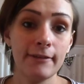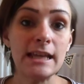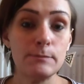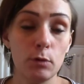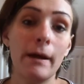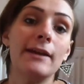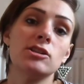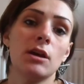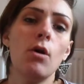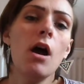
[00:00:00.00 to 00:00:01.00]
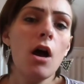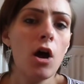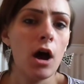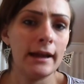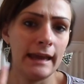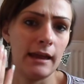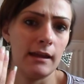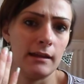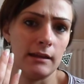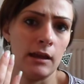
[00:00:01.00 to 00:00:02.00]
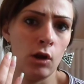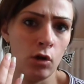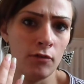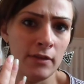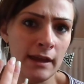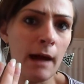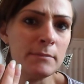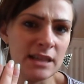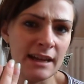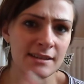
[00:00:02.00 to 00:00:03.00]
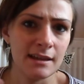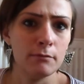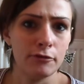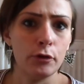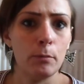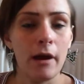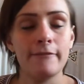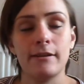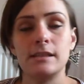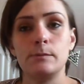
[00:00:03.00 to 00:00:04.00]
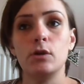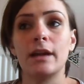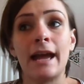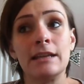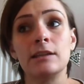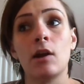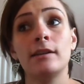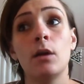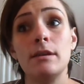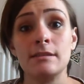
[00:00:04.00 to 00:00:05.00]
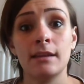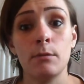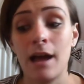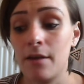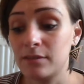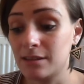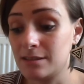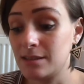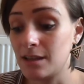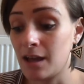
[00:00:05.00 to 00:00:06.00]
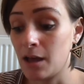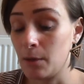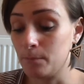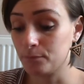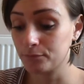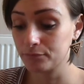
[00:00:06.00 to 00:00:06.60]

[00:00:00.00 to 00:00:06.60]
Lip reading: Facebook page, so I get a lot of the updates come from my Facebook, and I noticed that they were having but